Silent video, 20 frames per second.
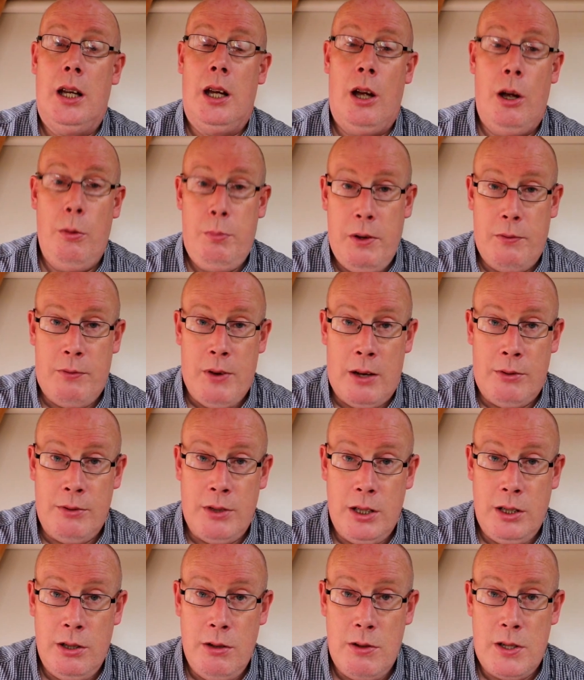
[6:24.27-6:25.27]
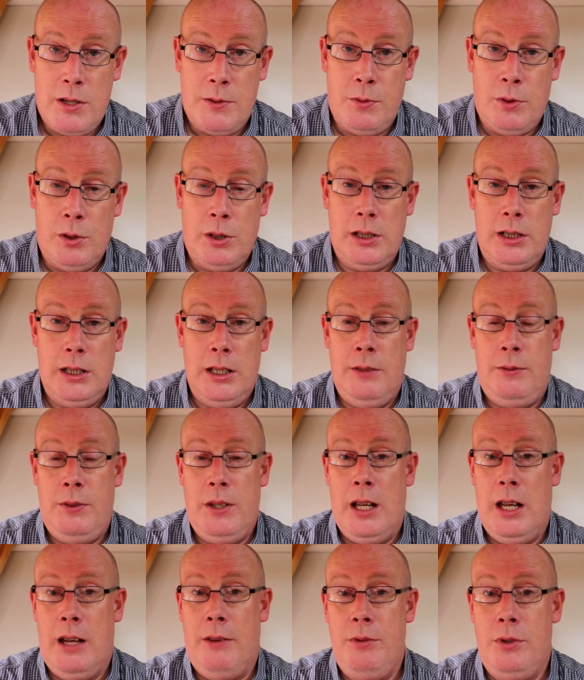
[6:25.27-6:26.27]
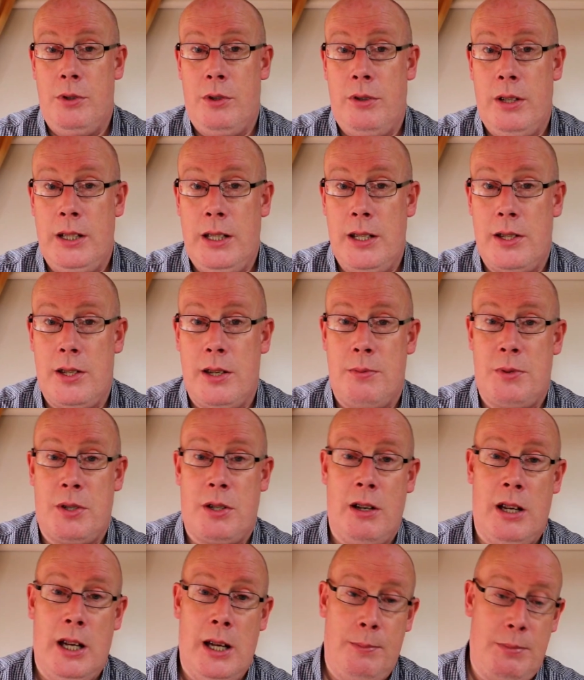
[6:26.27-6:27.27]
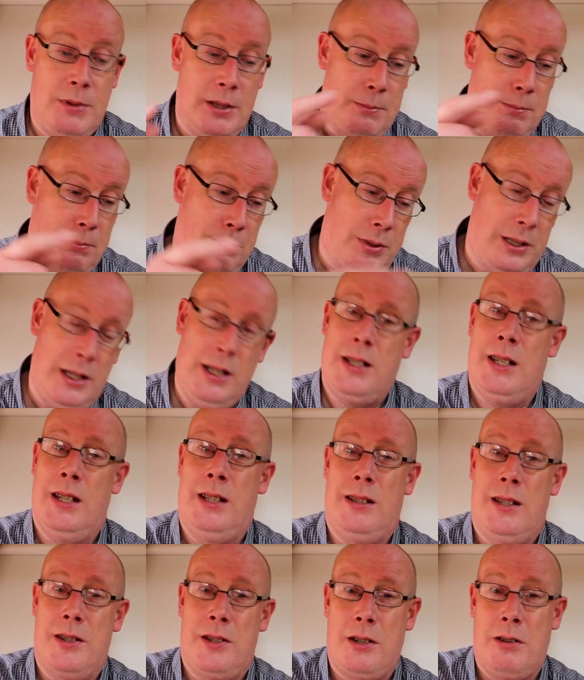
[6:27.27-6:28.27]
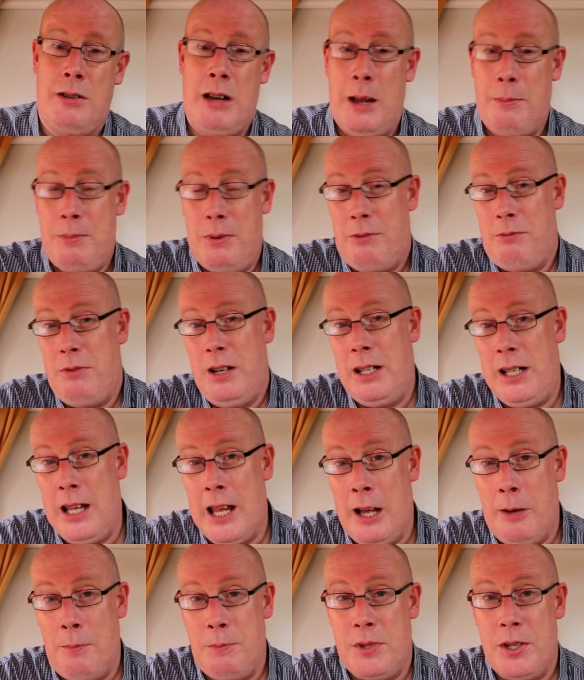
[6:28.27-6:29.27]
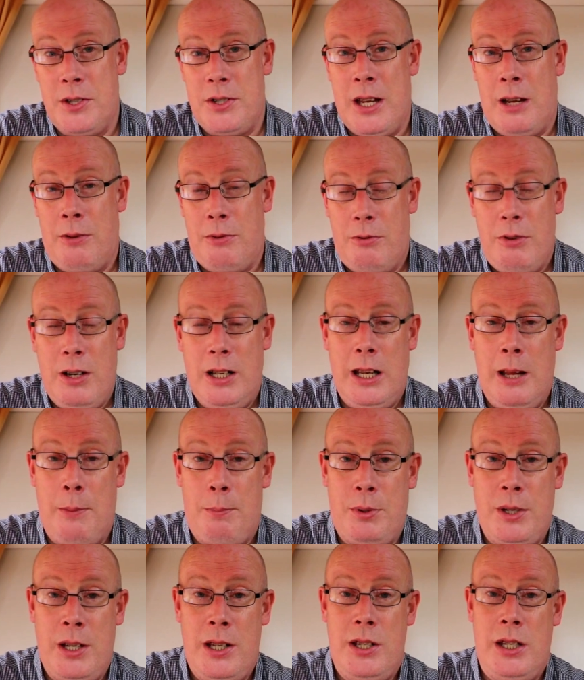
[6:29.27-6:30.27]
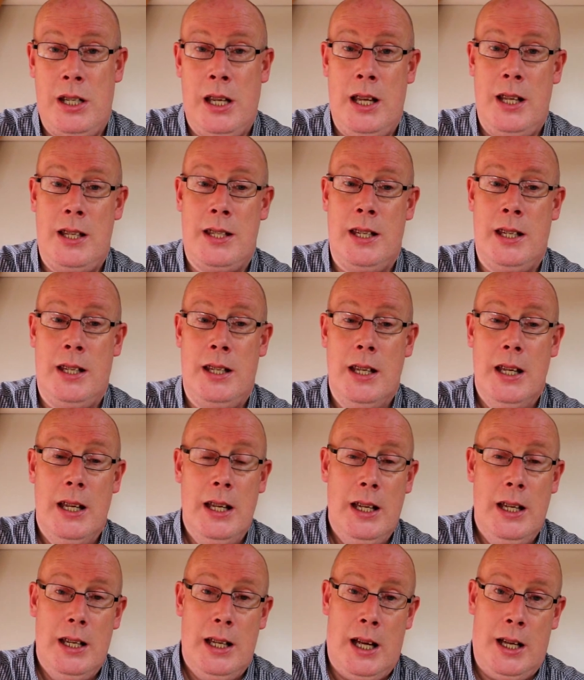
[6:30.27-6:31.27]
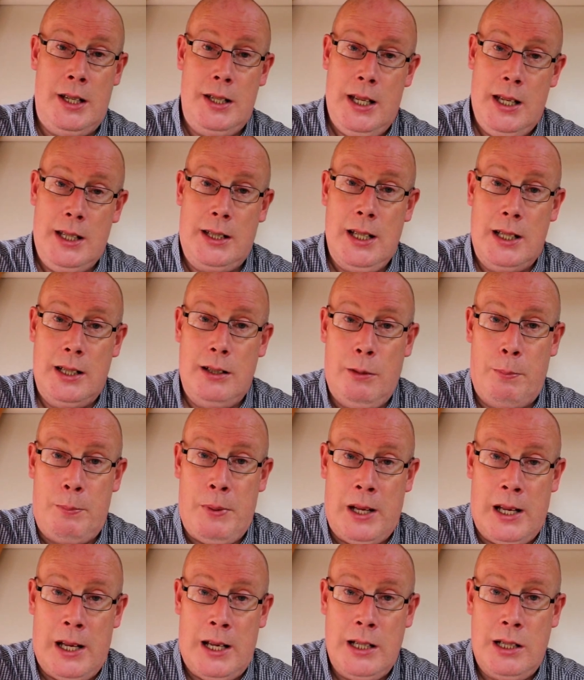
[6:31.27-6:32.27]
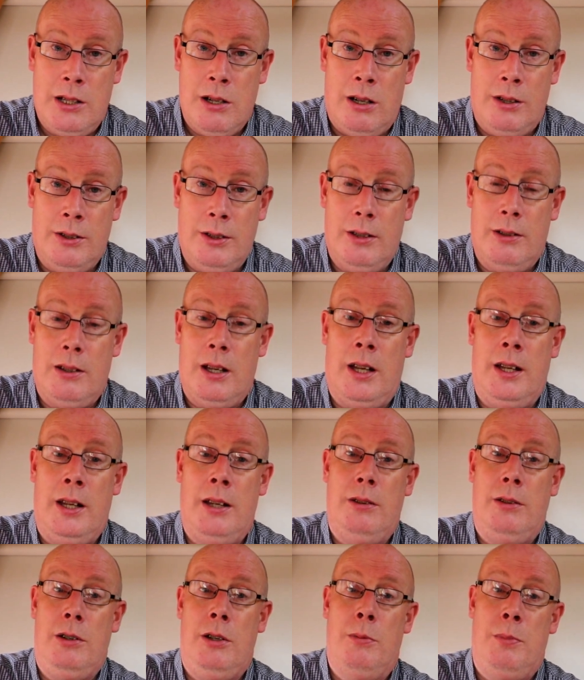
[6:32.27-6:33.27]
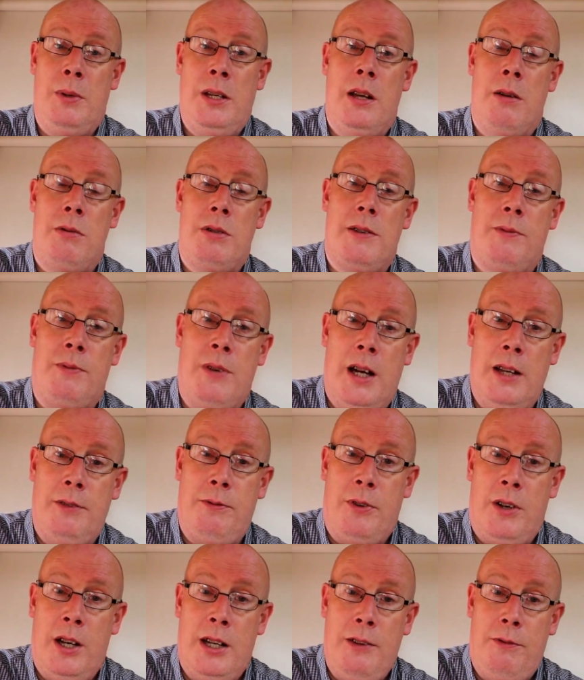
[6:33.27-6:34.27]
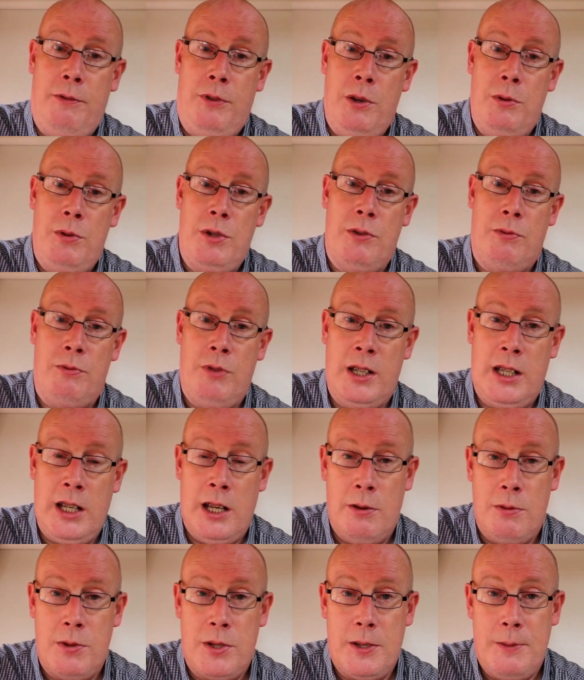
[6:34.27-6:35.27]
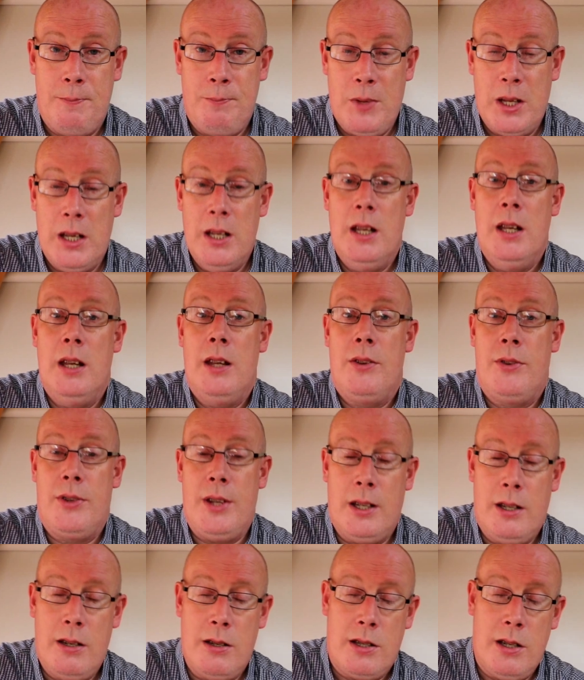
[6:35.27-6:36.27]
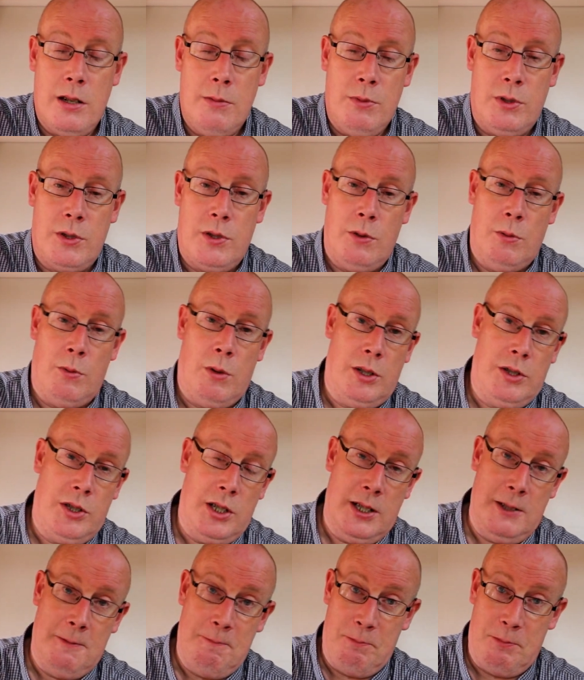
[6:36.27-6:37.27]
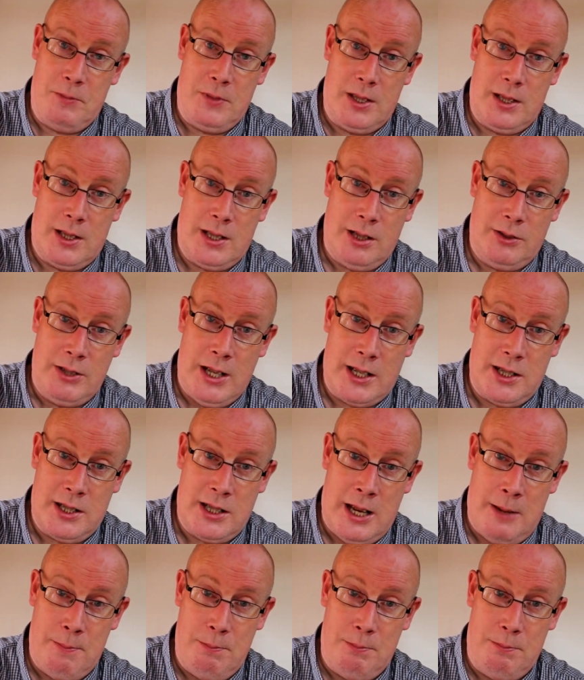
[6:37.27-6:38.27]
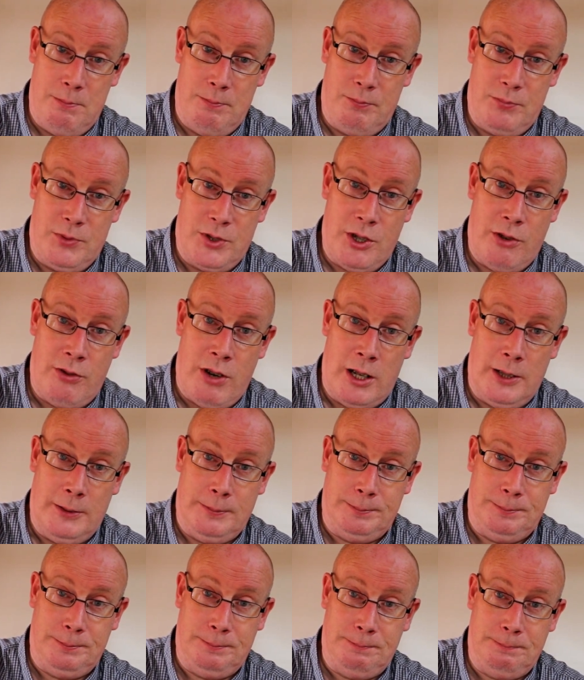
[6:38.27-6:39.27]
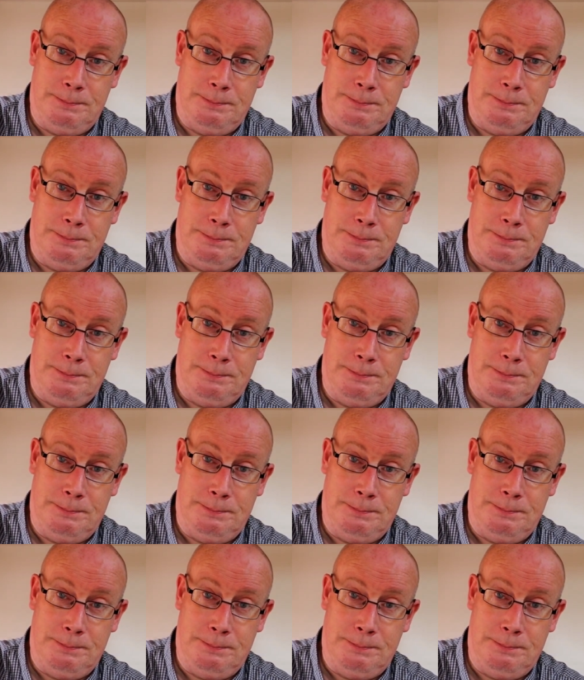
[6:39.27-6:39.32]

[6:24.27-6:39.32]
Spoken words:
Hope you found it useful. If you haven't already subscribed, please hit subscribe. It really helps us out, really appreciate it. And hit the little bell icon and you'll be notified for any future videos. Thank you so much for watching. Till next time, ta-ra.